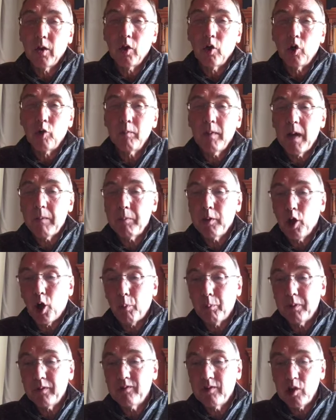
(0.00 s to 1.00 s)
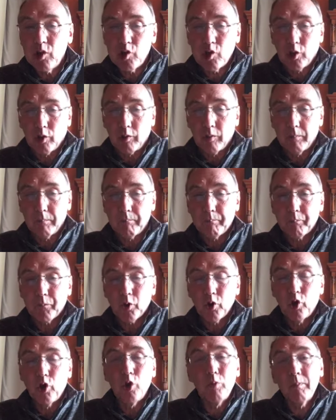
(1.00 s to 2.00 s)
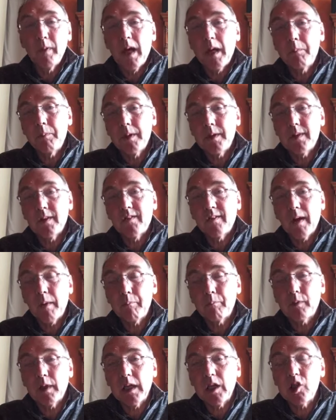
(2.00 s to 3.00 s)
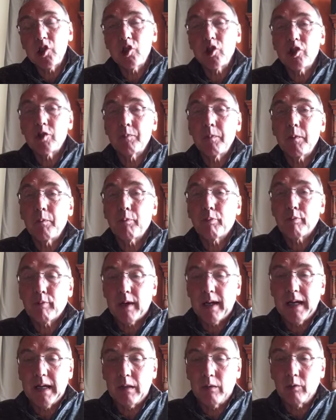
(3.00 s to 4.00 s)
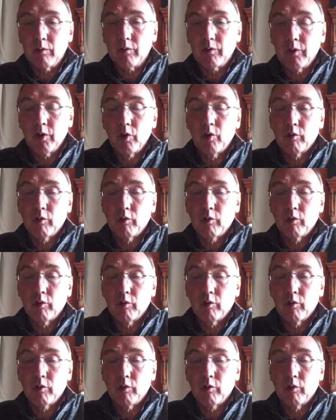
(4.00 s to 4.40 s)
or maybe opposition, or maybe the temptation to be proud